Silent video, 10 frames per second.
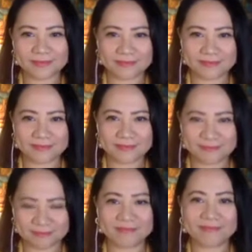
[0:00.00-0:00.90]

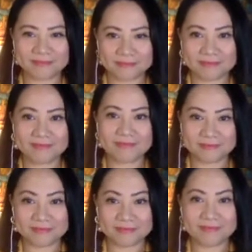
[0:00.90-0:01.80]

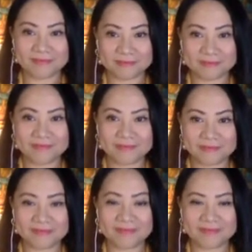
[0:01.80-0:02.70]

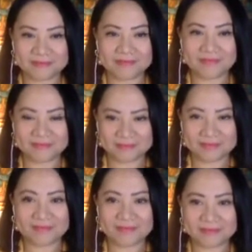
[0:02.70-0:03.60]

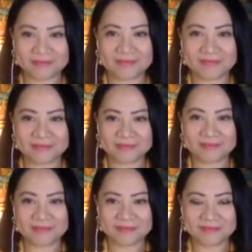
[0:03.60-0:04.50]

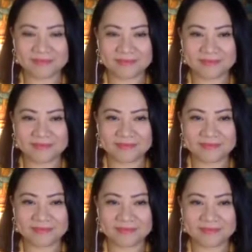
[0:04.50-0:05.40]

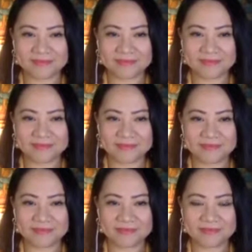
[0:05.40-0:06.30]

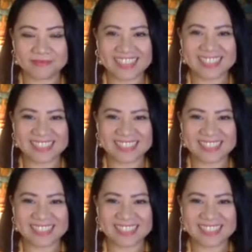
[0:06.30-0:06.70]
No words are spoken by the person on screen.